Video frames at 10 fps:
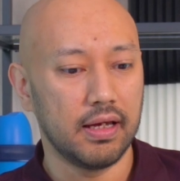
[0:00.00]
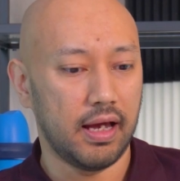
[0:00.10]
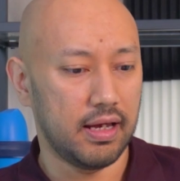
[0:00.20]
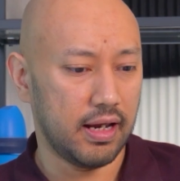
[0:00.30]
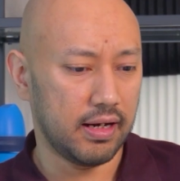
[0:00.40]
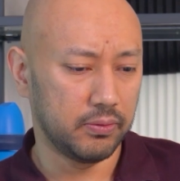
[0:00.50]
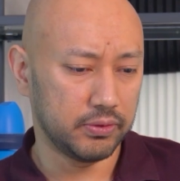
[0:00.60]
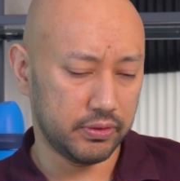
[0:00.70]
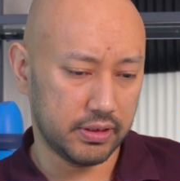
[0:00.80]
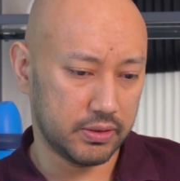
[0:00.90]
And
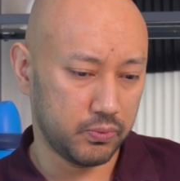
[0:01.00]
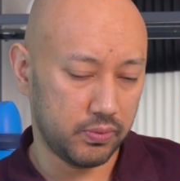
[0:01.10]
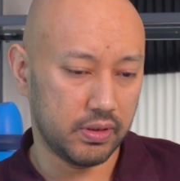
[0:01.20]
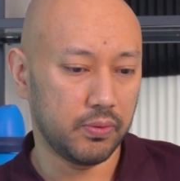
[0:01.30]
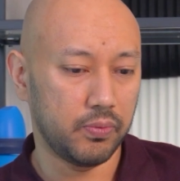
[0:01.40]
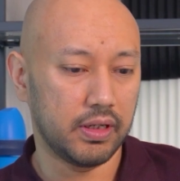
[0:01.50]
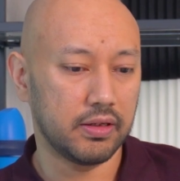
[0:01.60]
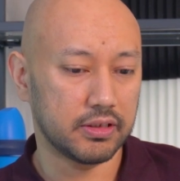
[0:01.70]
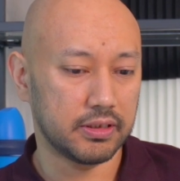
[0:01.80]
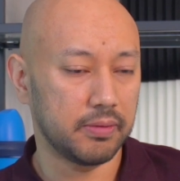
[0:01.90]
also there's one
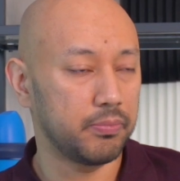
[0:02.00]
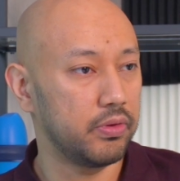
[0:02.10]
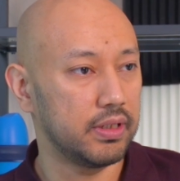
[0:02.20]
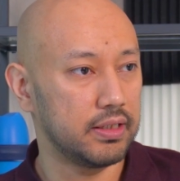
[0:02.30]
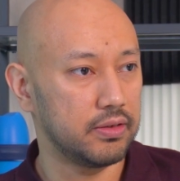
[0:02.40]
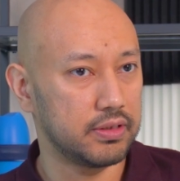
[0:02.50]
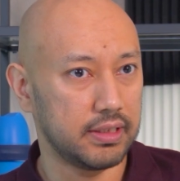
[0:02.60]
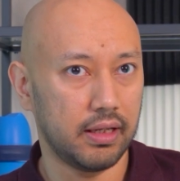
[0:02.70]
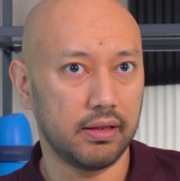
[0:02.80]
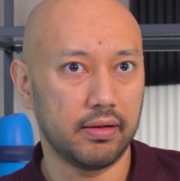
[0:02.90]
interesting point that you
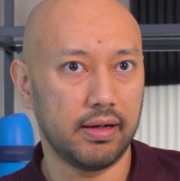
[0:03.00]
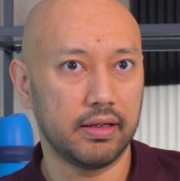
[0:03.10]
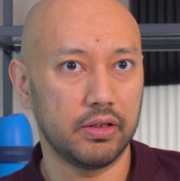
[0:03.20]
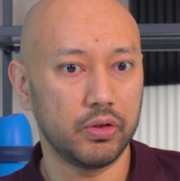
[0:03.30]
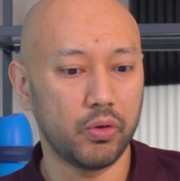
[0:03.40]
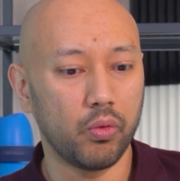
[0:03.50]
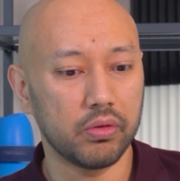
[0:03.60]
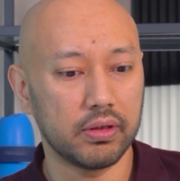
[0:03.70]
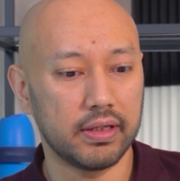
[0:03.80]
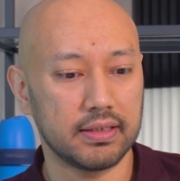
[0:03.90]
said, right? You
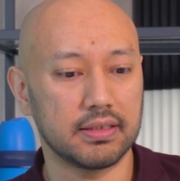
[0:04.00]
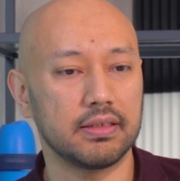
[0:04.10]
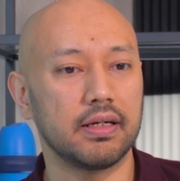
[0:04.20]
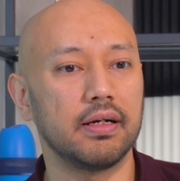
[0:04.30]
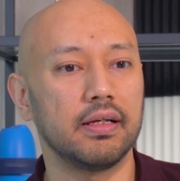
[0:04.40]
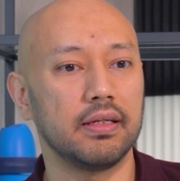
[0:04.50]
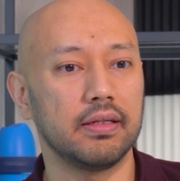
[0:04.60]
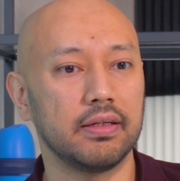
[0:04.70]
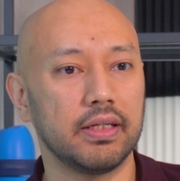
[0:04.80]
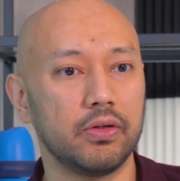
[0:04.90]
don't
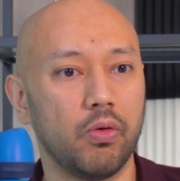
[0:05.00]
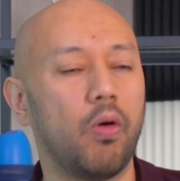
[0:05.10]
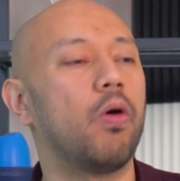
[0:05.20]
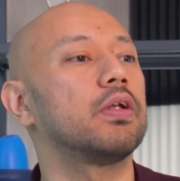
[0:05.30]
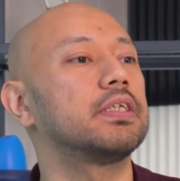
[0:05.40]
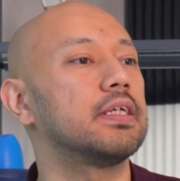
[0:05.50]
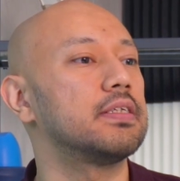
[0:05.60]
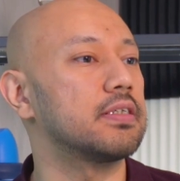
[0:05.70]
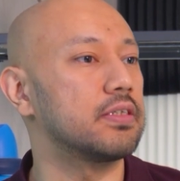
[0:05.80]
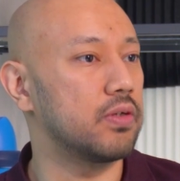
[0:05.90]
necessarily need all
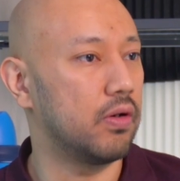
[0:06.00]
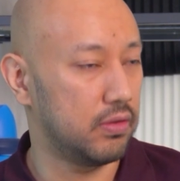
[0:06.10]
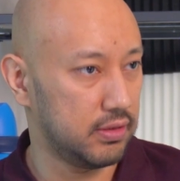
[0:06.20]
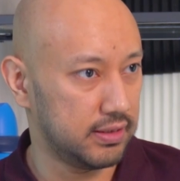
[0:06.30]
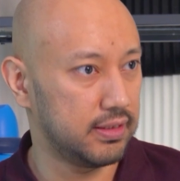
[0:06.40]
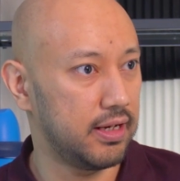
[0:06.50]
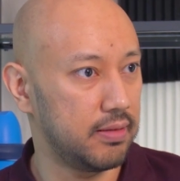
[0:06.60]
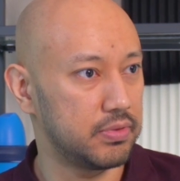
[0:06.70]
sensors all the time.